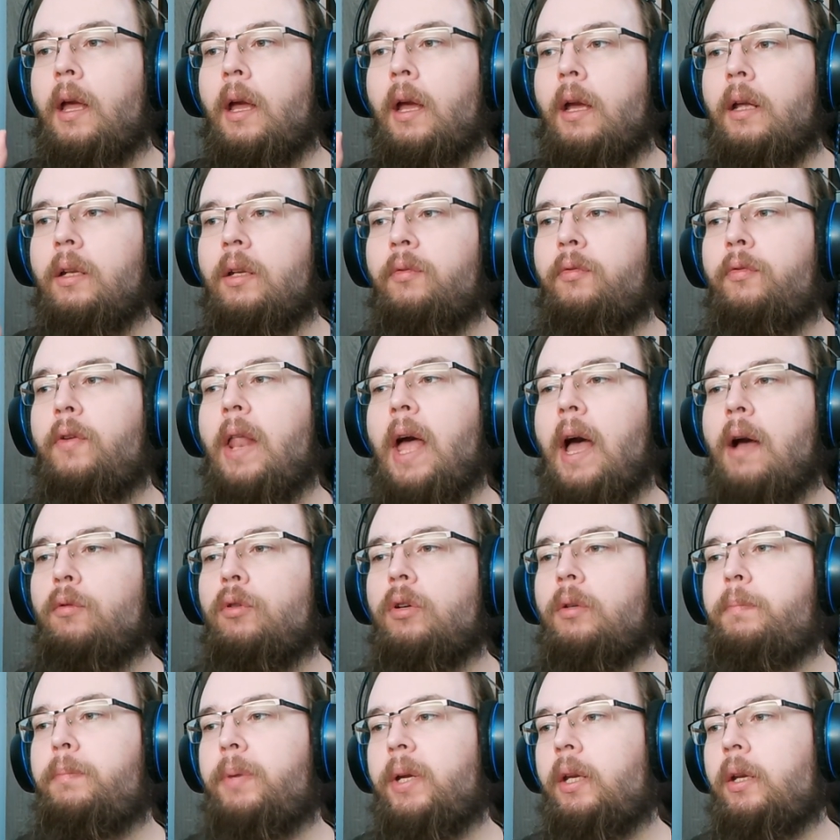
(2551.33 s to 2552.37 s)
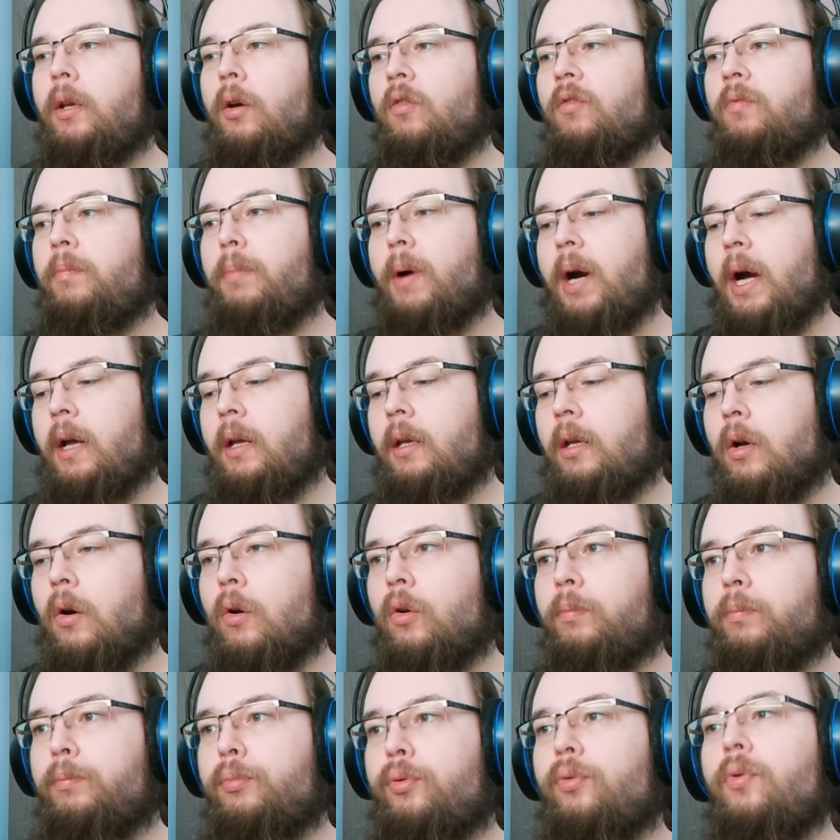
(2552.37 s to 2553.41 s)
And the Flower Pin of
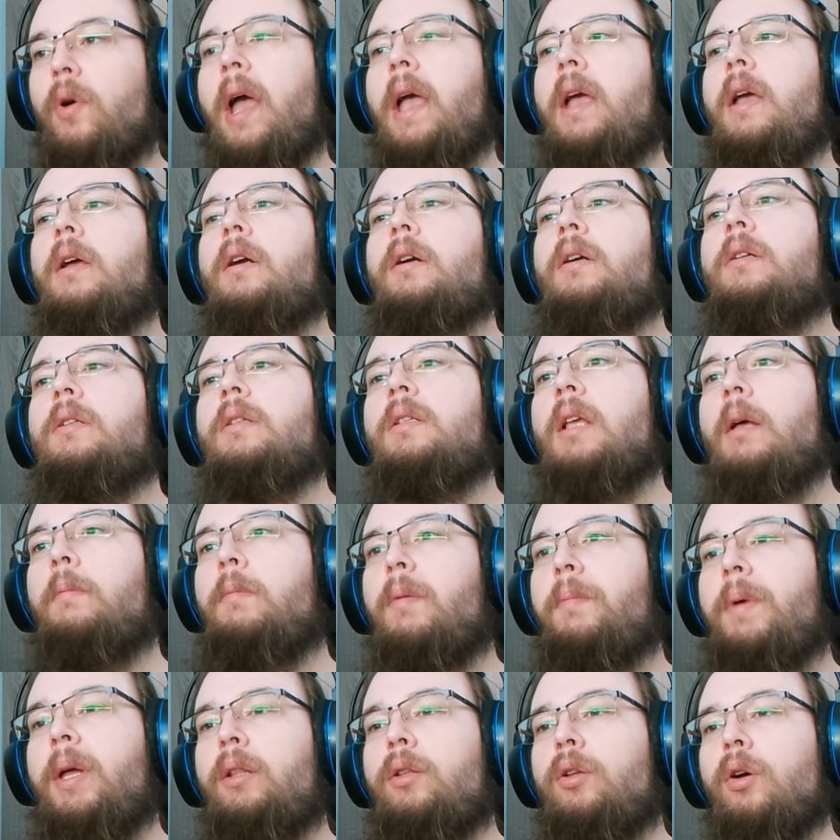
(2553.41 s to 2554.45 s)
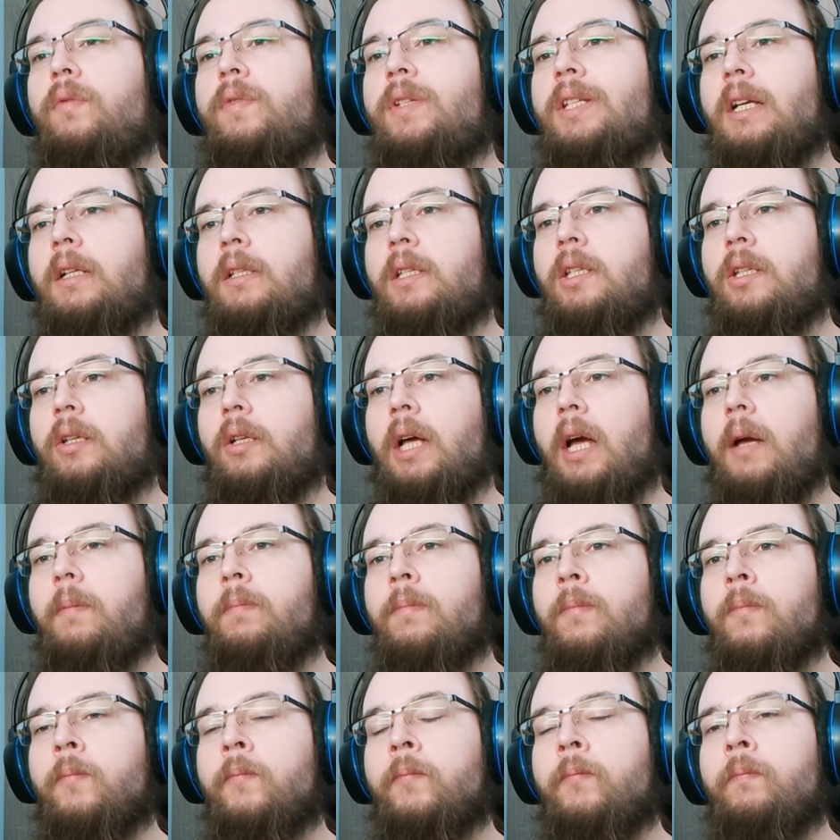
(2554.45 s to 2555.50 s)
Bygone Prayers, a memento of
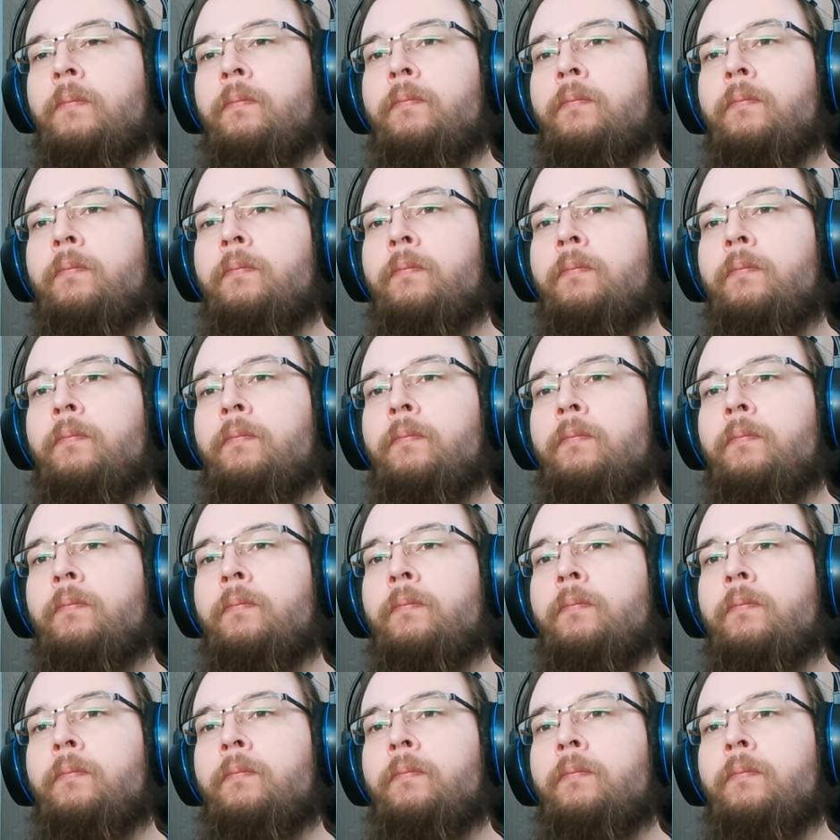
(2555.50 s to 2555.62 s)
Setsuna.